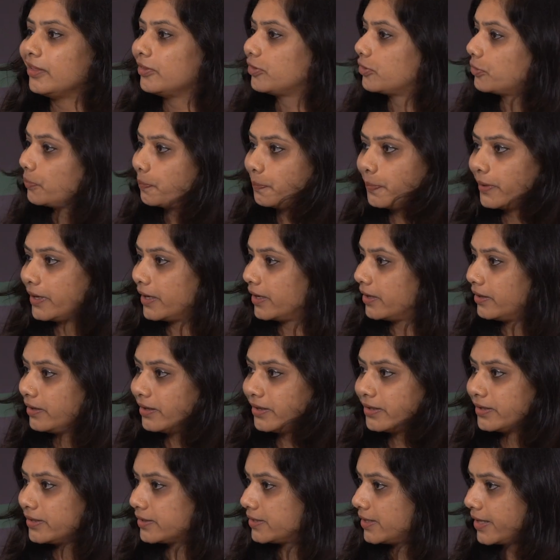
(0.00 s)
So Ped
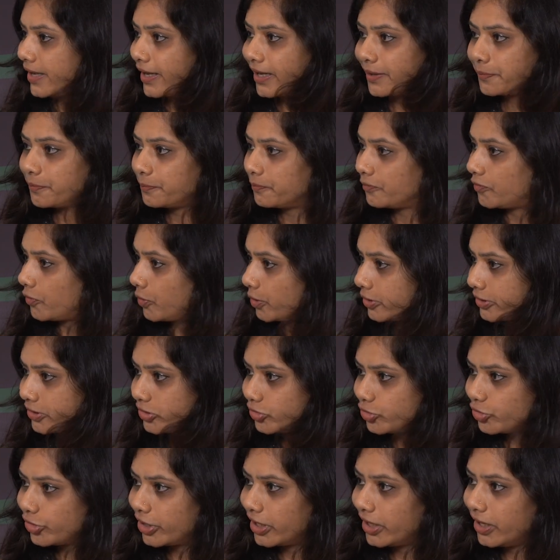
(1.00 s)
is like
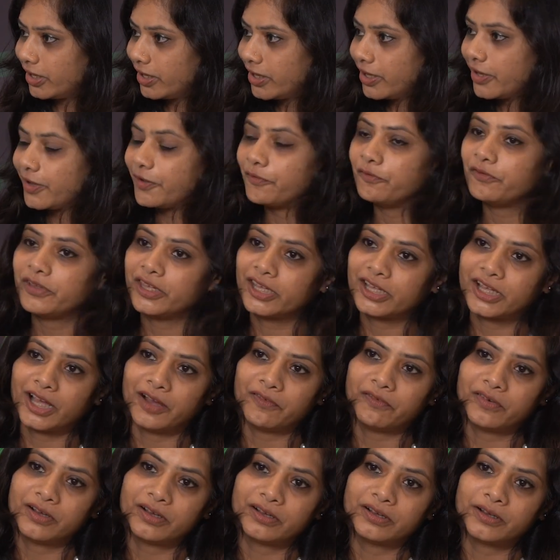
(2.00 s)
forestry. Yes. We
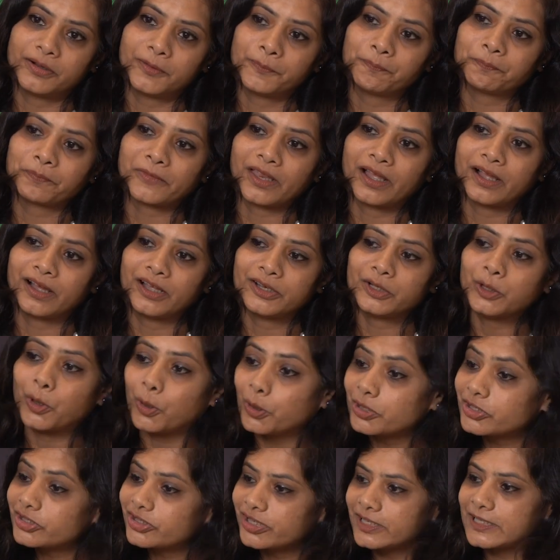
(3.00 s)
cover uh,
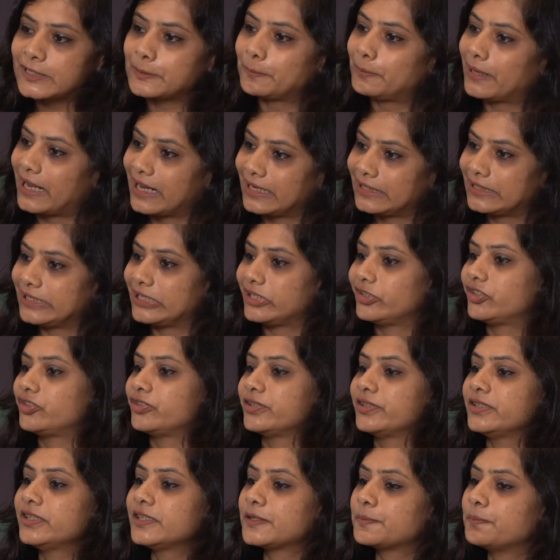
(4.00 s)
not just
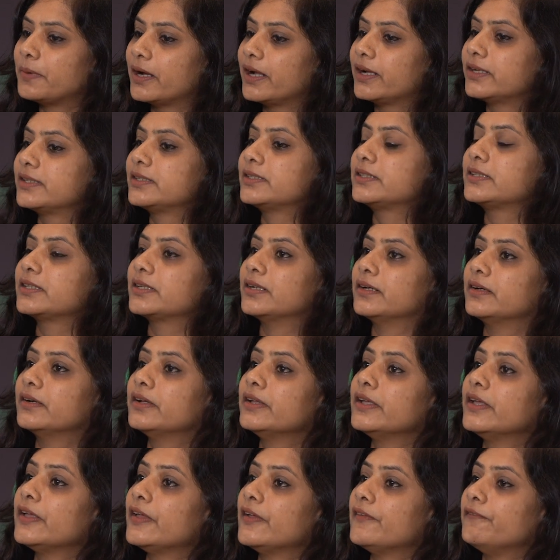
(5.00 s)
plantations, but uh,
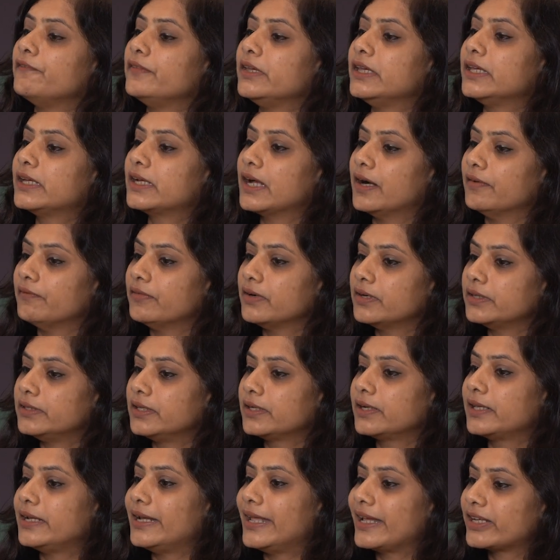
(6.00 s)
we cover
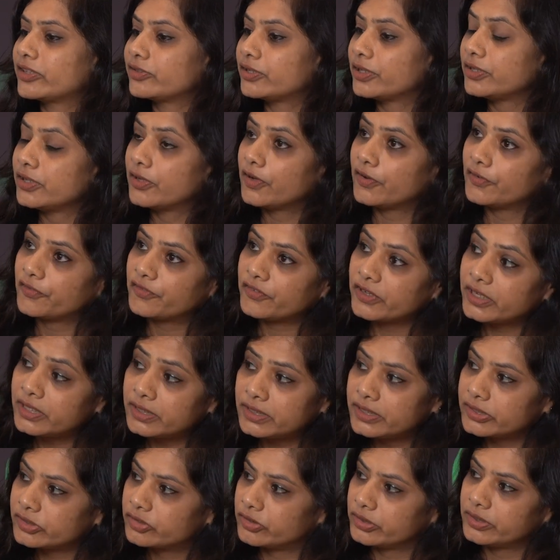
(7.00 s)
the collection of
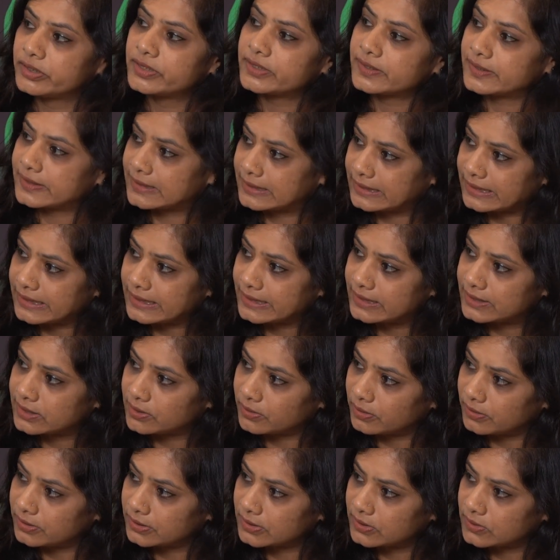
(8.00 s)
indigenous seeds
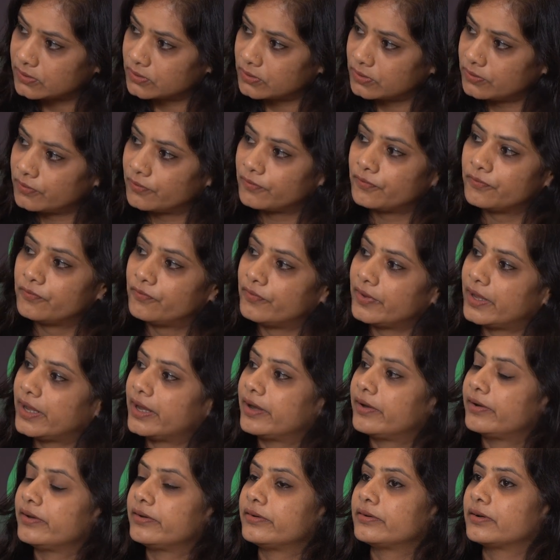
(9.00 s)
also.
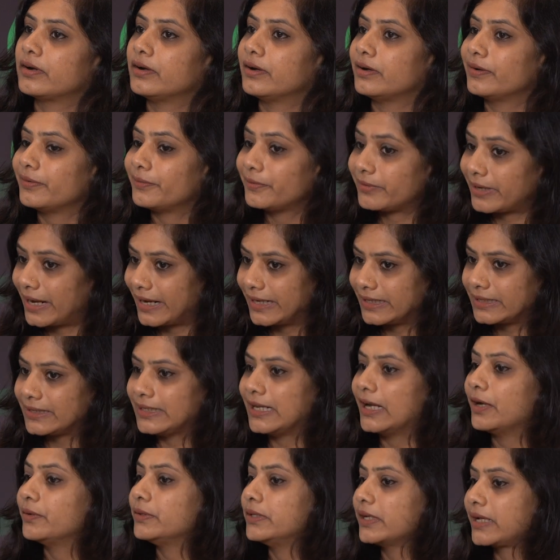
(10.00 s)
Where uh, right
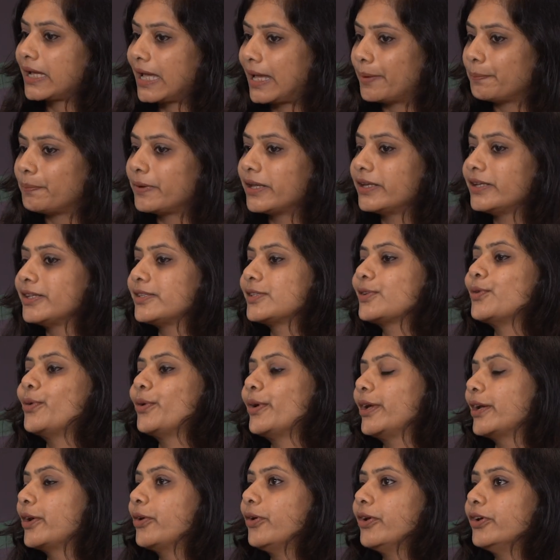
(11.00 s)
now the campaign is
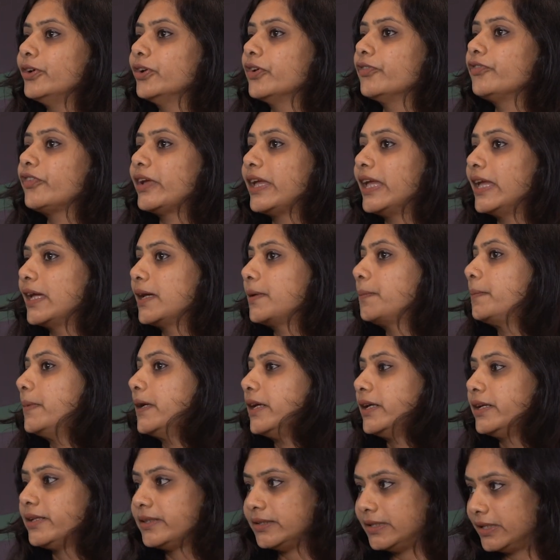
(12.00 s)
going on of Ek
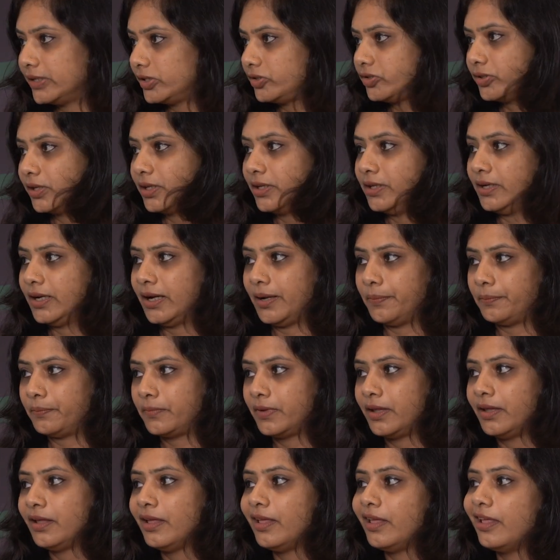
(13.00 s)
Ped Desh Ke Naam.
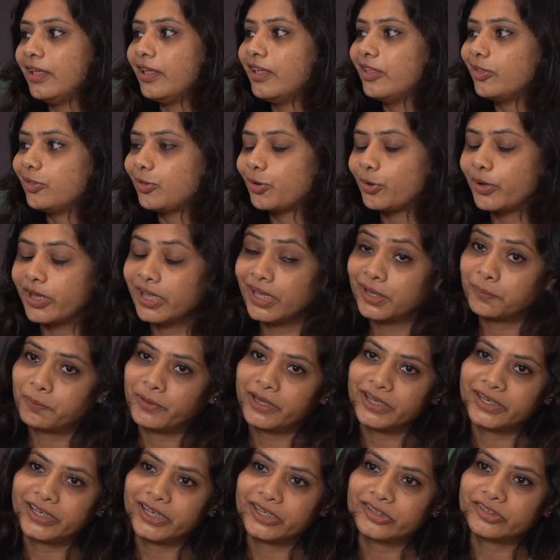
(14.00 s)
Okay. So Ek
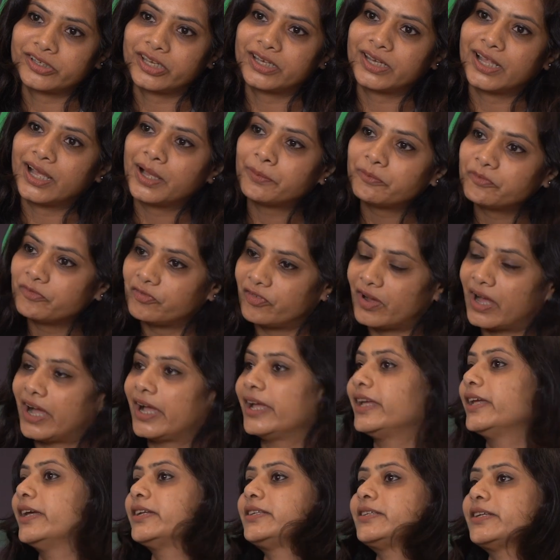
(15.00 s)
Ped Desh Ke Naam,
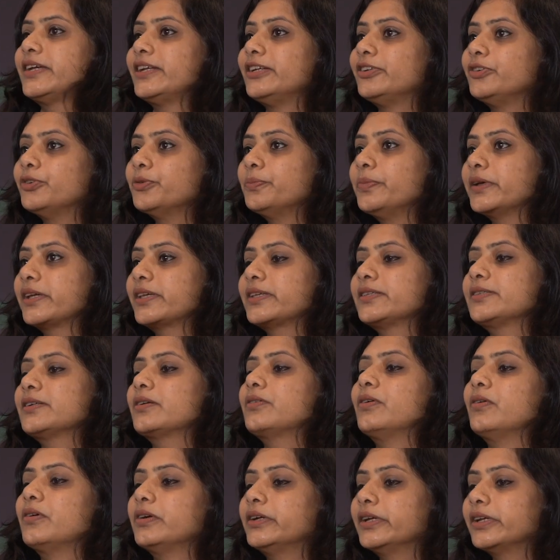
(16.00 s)
why I tell you, because
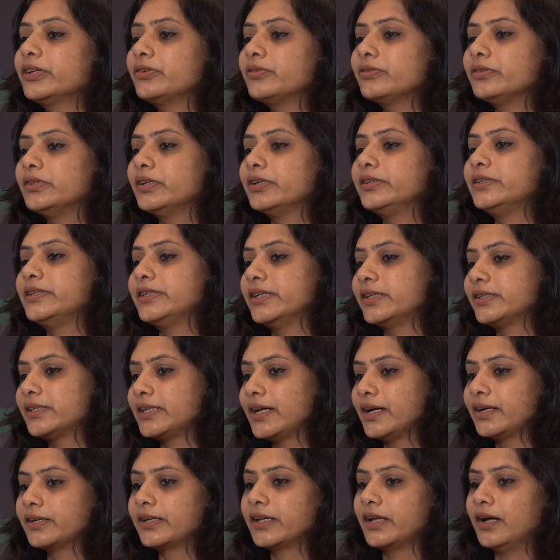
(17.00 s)
according to the
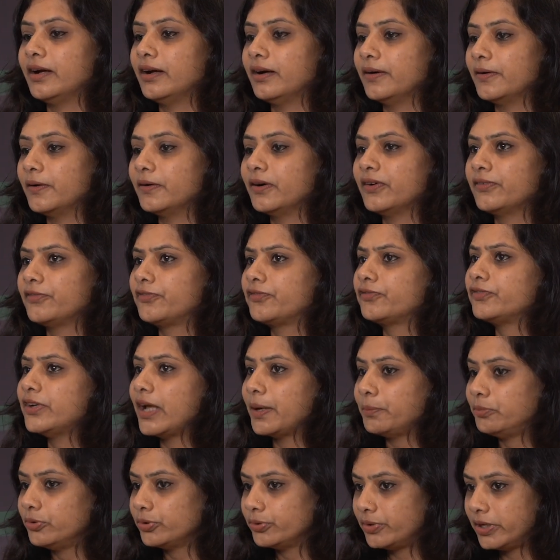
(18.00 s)
data uh, of
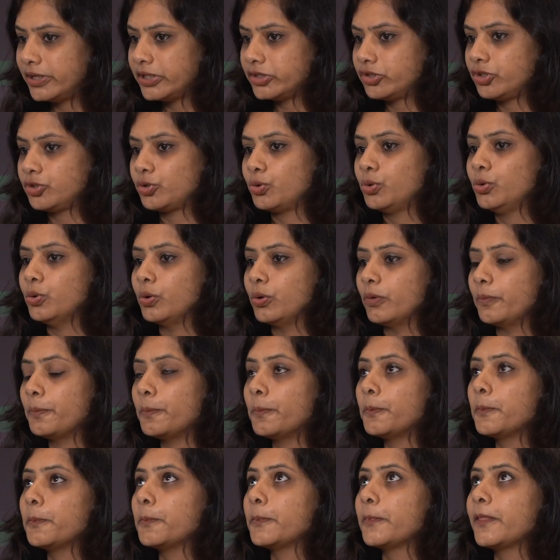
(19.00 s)
W H O,
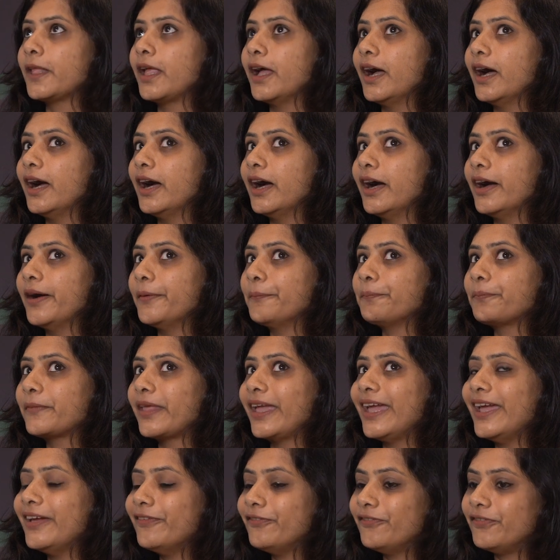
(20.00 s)
uh,
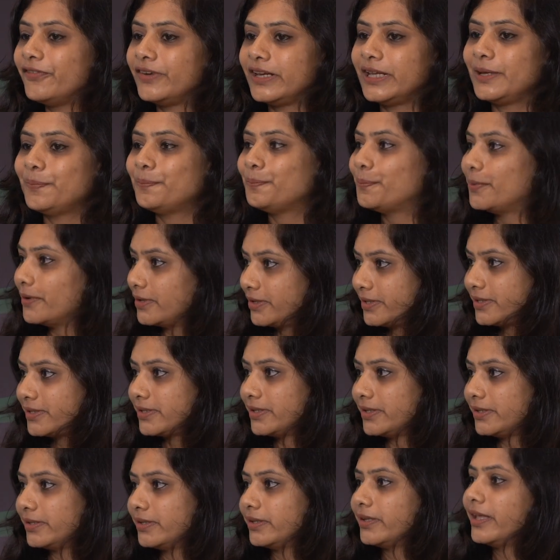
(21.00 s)
every
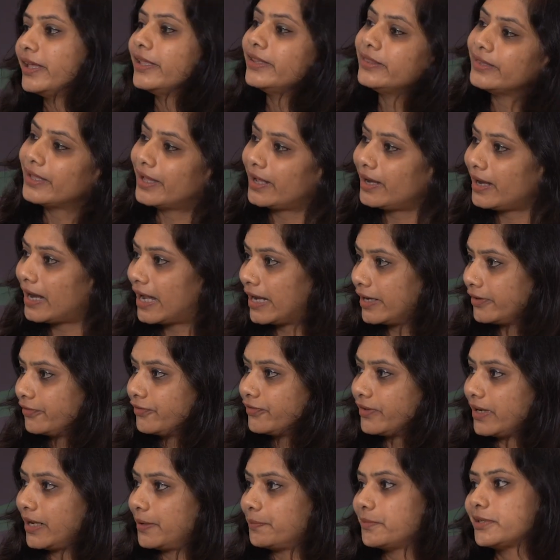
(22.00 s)
person in their
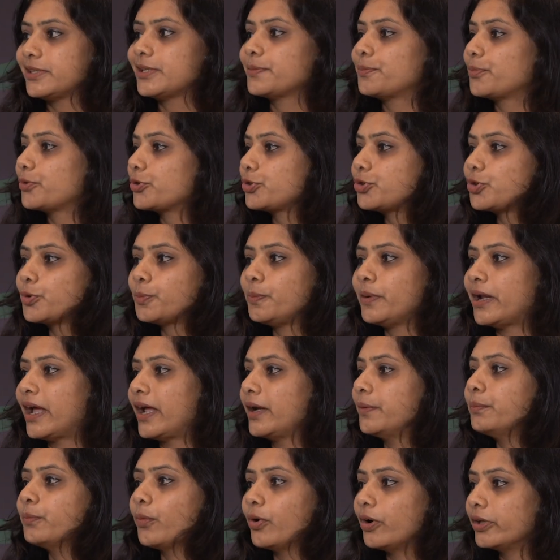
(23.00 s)
lifetime is supposed to
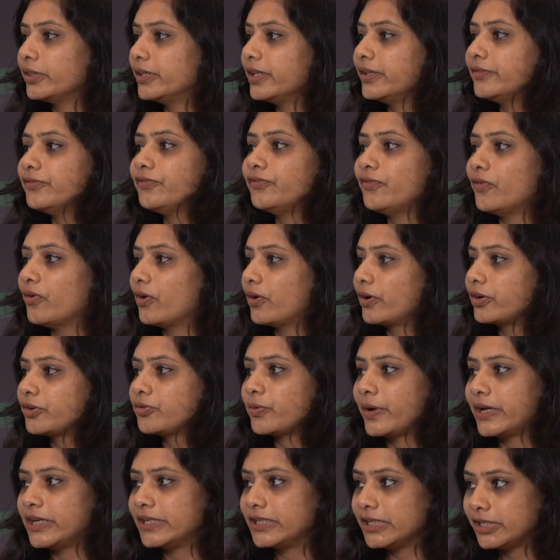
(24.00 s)
plant more than four hundred
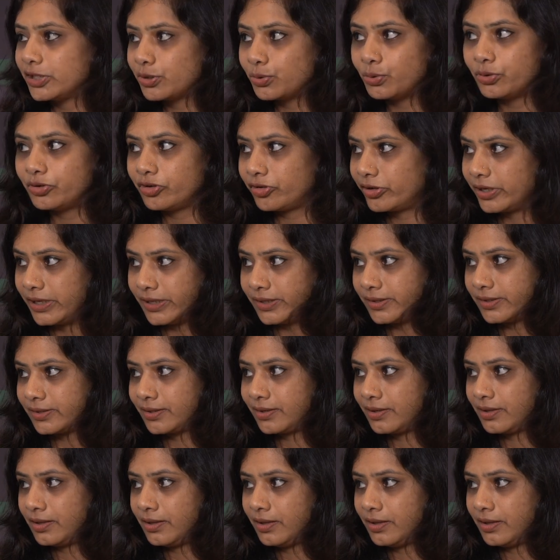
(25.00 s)
twenty-two trees.